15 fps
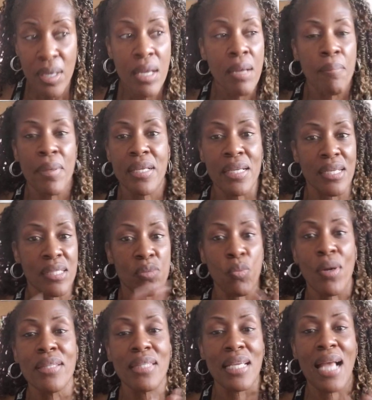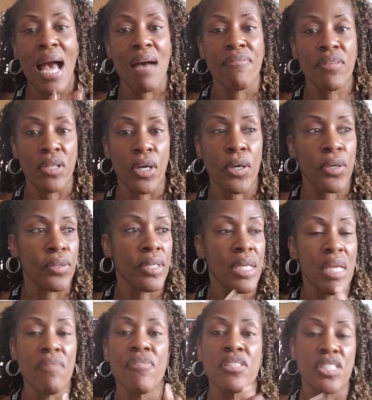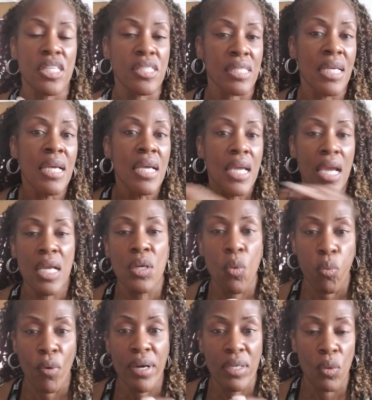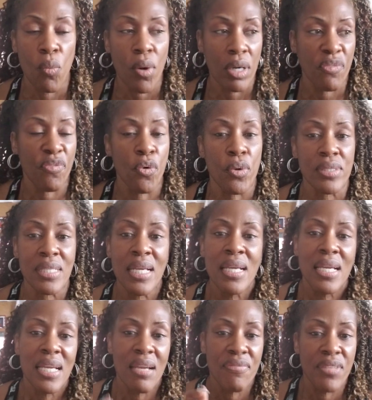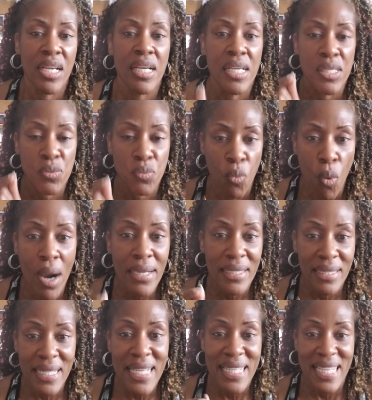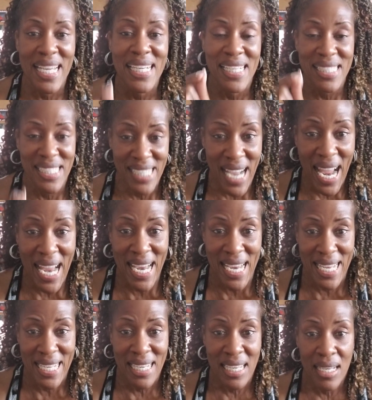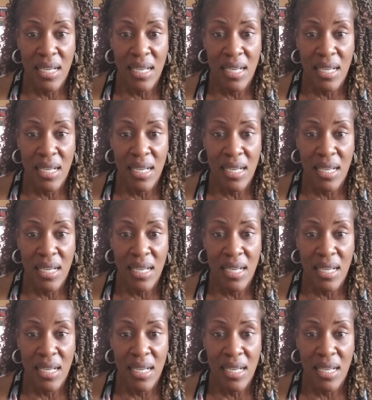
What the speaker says: because one thing I've learned, even just in a regular workforce, if there is one link in the chain,